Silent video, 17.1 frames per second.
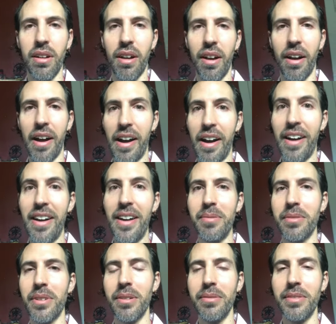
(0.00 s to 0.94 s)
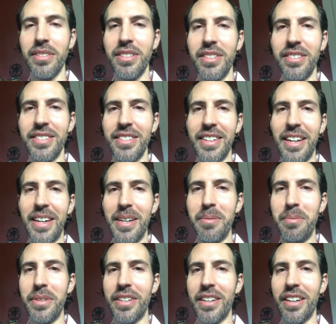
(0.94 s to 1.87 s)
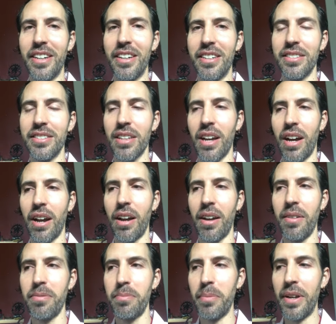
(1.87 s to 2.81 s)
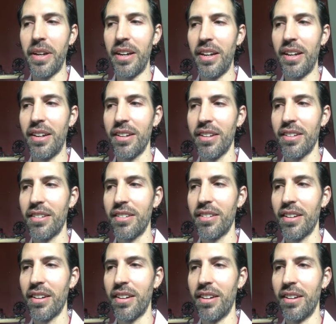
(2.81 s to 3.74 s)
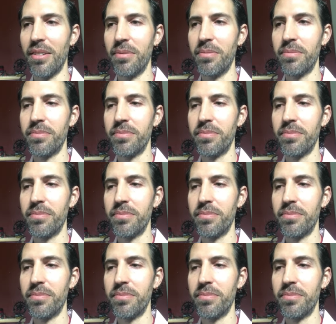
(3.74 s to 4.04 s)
I'm coming to you today because I've made a